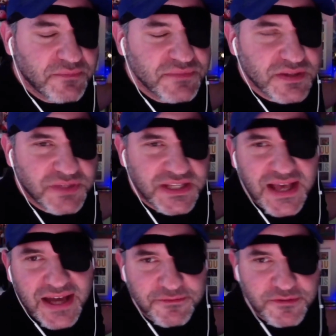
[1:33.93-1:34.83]
Somebody
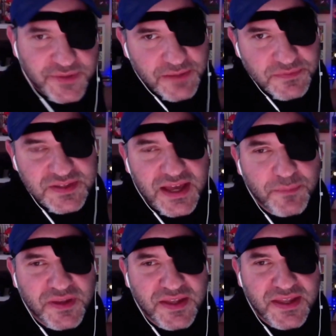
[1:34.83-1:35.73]
got it from
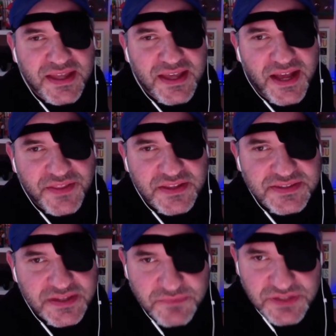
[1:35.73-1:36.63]
GameStop, and then
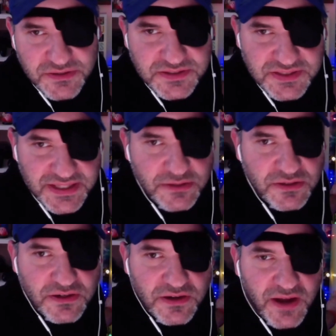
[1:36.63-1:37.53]
some years
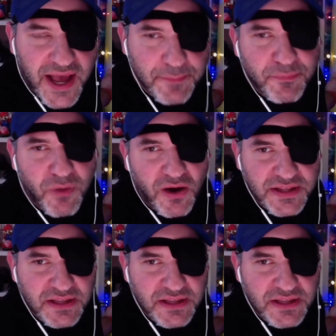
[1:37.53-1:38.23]
later, I bought